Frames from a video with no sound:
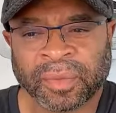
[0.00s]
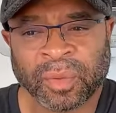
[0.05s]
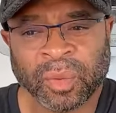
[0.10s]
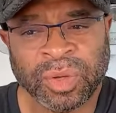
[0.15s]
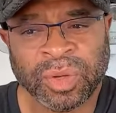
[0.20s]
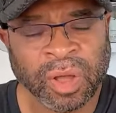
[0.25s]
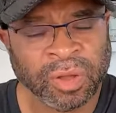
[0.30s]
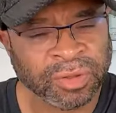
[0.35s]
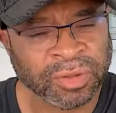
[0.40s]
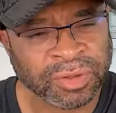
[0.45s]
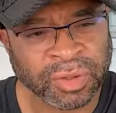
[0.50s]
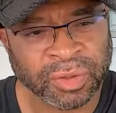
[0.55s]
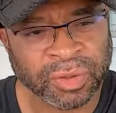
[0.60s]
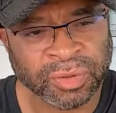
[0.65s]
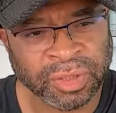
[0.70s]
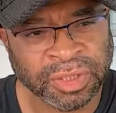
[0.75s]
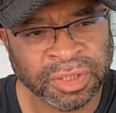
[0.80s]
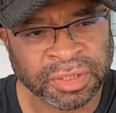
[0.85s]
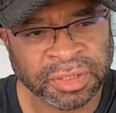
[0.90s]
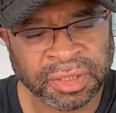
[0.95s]
We also
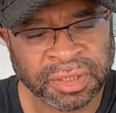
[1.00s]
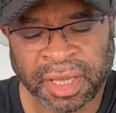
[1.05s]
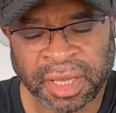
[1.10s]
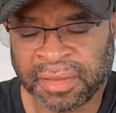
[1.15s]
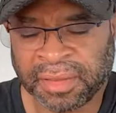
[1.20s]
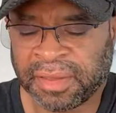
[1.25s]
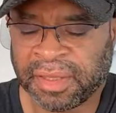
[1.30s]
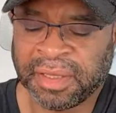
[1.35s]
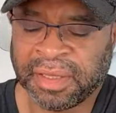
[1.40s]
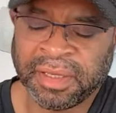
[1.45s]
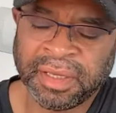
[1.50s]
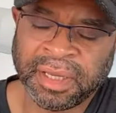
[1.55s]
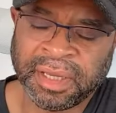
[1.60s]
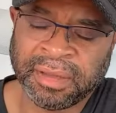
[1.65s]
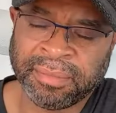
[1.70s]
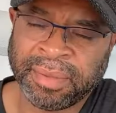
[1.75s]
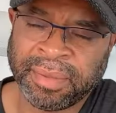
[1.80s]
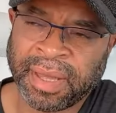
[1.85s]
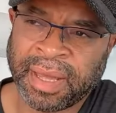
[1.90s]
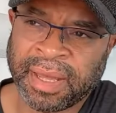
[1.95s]
looked at the
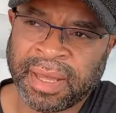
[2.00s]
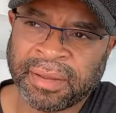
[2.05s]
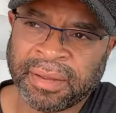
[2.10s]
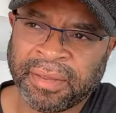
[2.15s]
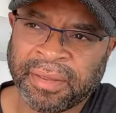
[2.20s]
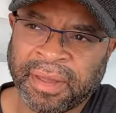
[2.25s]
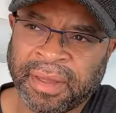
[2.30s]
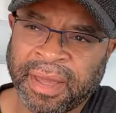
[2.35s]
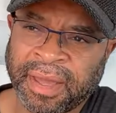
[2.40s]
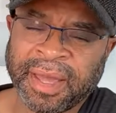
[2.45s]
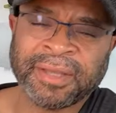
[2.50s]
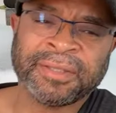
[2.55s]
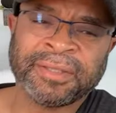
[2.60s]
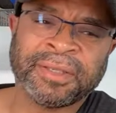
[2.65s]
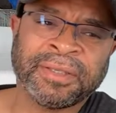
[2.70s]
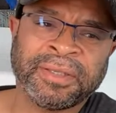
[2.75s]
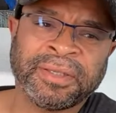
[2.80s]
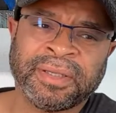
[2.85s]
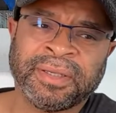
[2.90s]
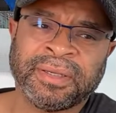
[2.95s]
impact that
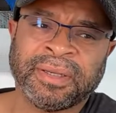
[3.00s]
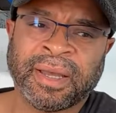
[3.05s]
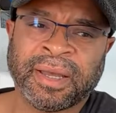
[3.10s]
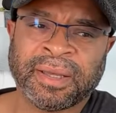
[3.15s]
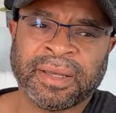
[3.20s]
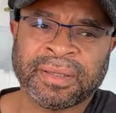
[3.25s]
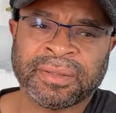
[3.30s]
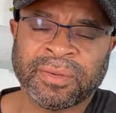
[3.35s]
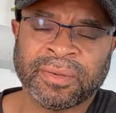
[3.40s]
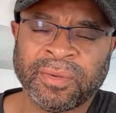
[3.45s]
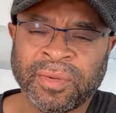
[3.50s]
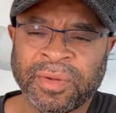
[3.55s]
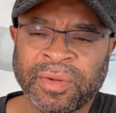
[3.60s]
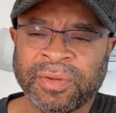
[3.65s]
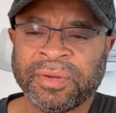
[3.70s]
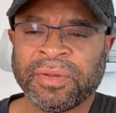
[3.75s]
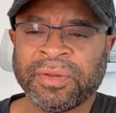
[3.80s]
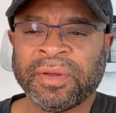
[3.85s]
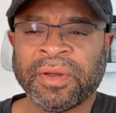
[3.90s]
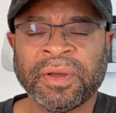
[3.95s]
ecstasy has
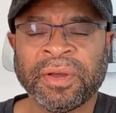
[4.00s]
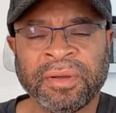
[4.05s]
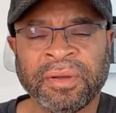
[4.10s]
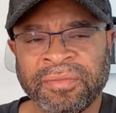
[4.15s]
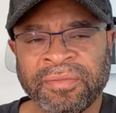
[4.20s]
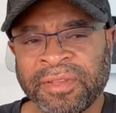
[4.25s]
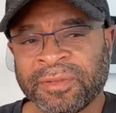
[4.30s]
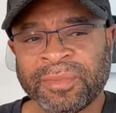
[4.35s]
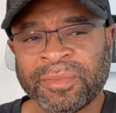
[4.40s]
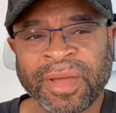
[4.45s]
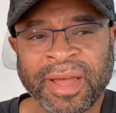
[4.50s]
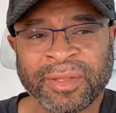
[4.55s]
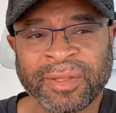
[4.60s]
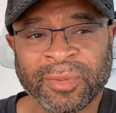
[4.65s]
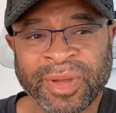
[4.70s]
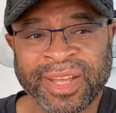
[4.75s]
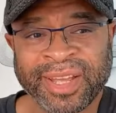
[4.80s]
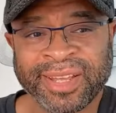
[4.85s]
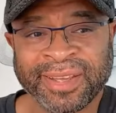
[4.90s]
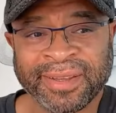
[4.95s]
on this
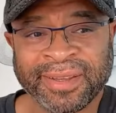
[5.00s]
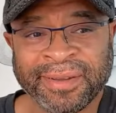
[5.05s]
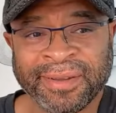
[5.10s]
pathway.